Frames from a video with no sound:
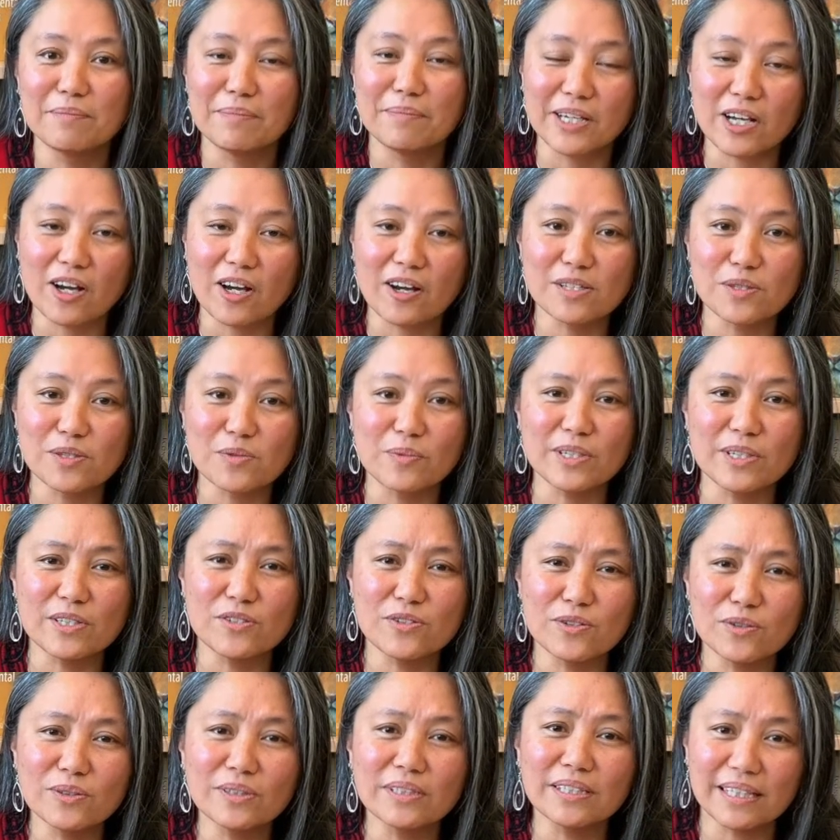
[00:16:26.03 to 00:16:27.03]
because we
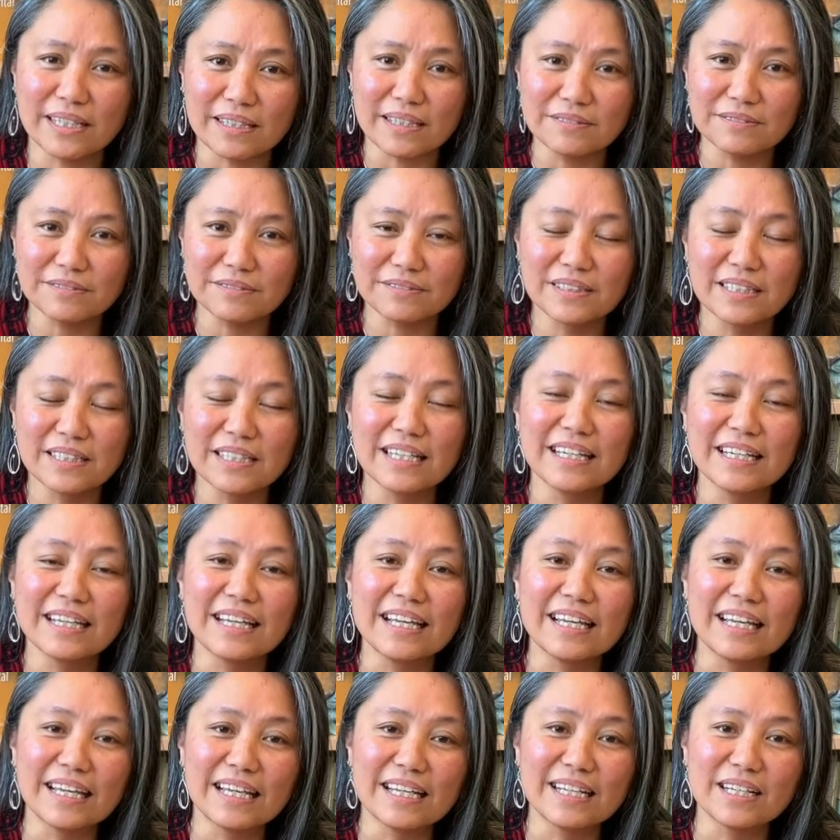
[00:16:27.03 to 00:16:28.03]
do live
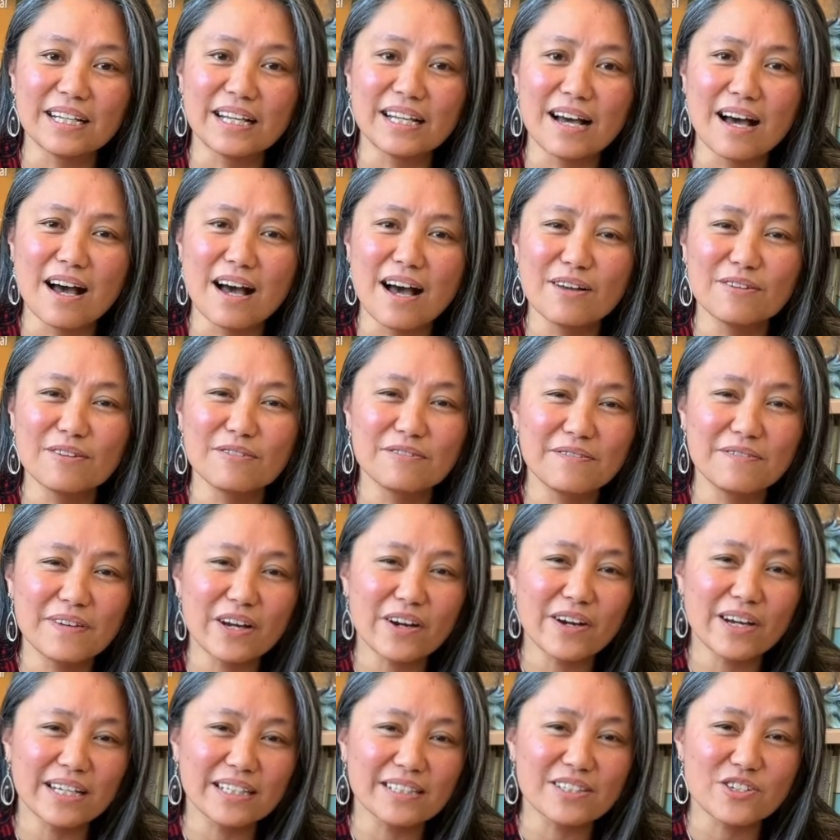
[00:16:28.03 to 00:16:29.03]
in
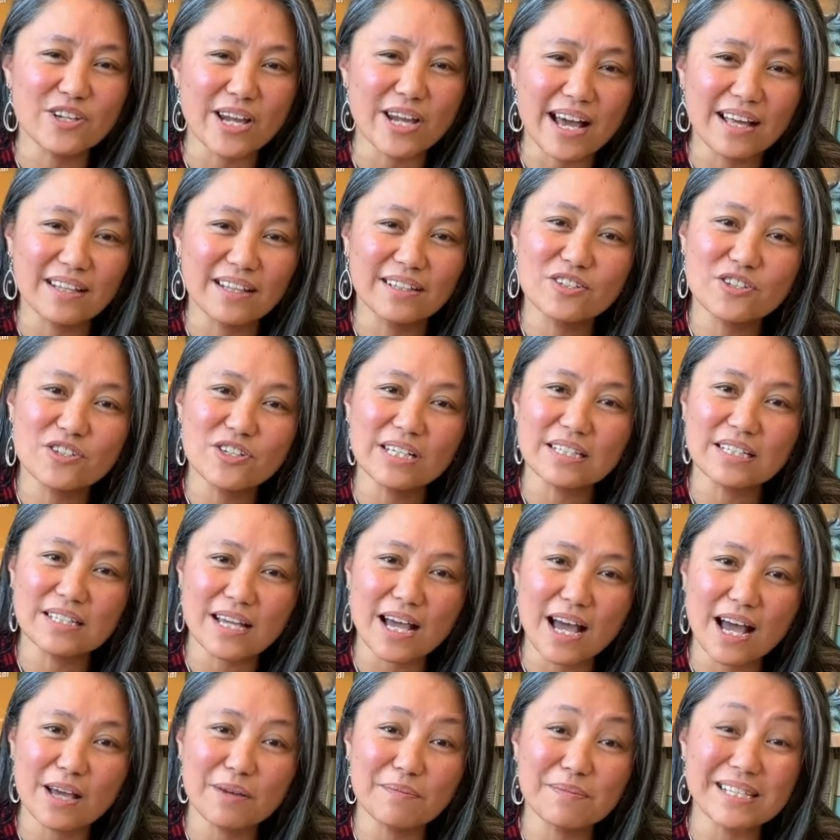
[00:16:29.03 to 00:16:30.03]
very challenging
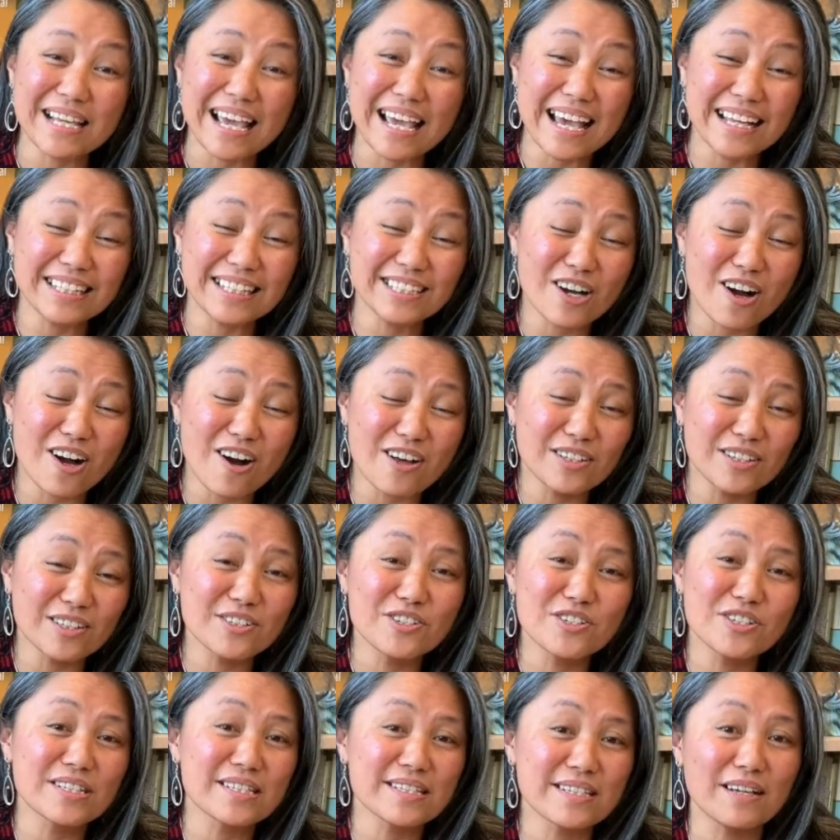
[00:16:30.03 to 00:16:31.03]
times, and
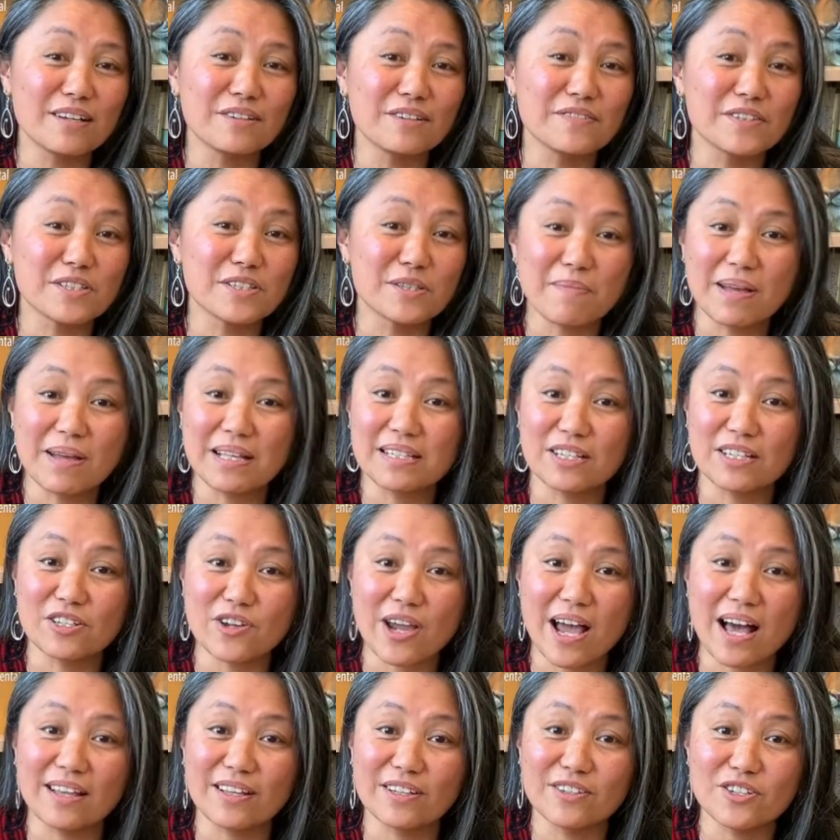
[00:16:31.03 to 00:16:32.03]
college itself is meant to
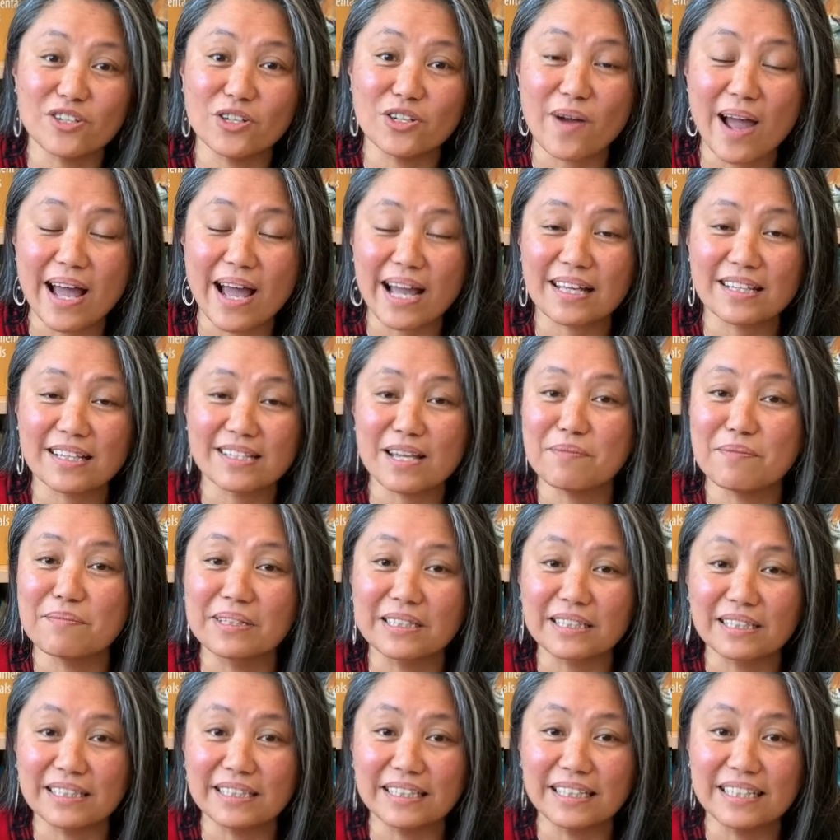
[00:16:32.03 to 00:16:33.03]
challenge you
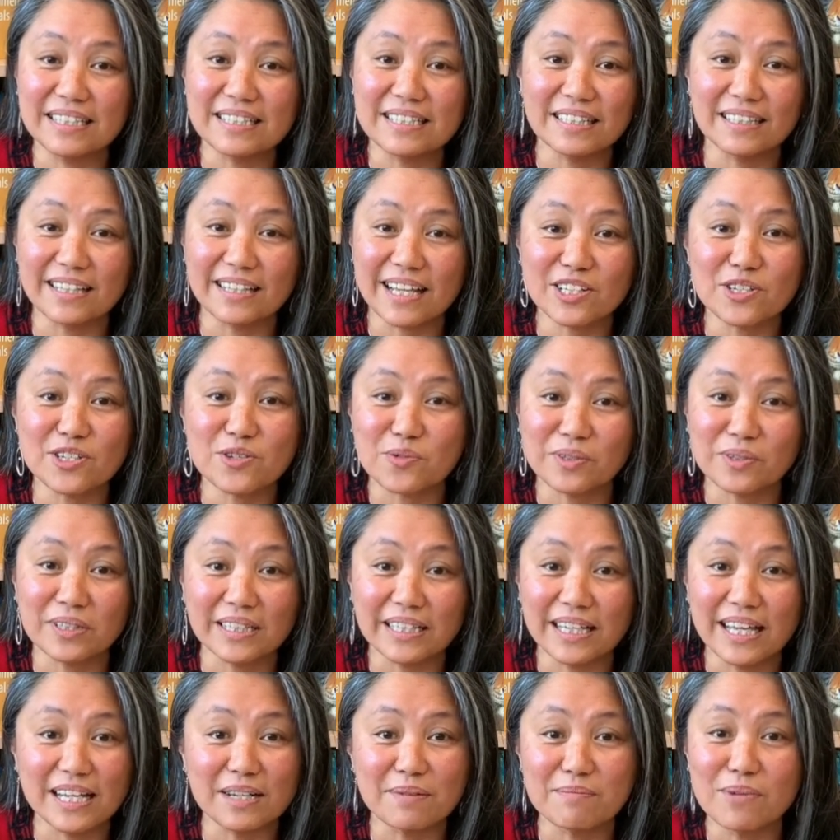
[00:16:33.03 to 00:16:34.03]
academically,
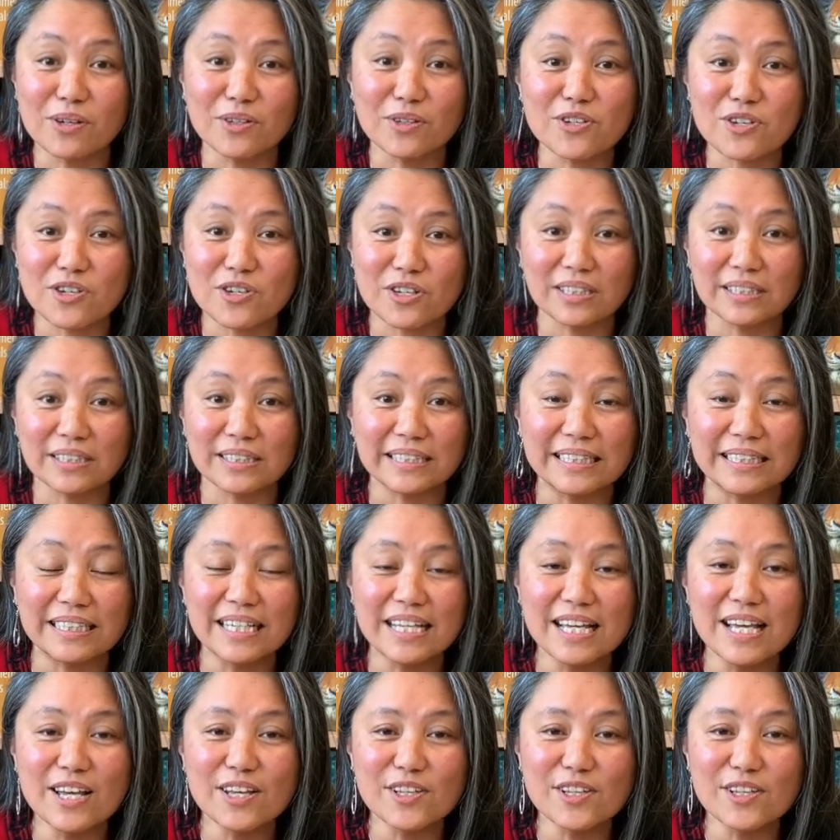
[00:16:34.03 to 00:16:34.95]
intellectually, and emotionally.